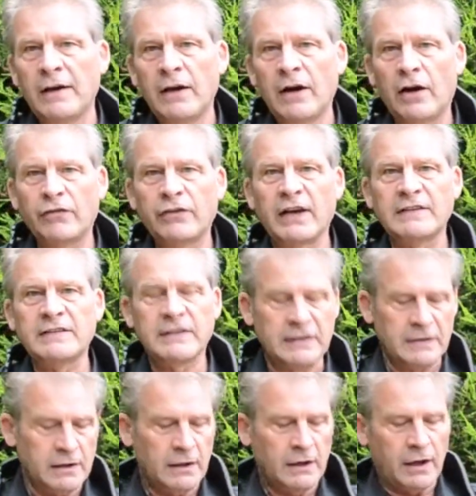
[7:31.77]
of getting
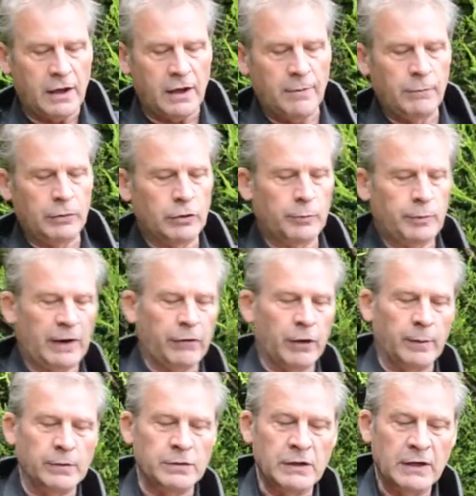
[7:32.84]
good
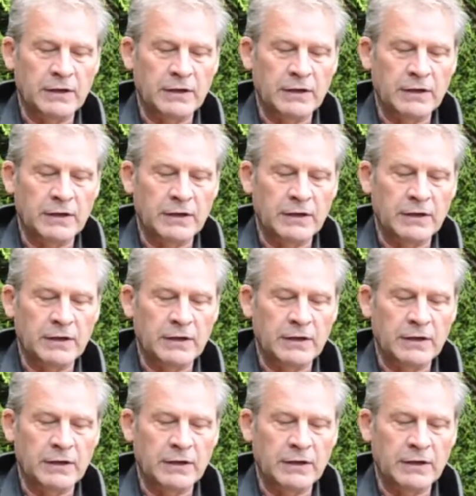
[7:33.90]
panoramas.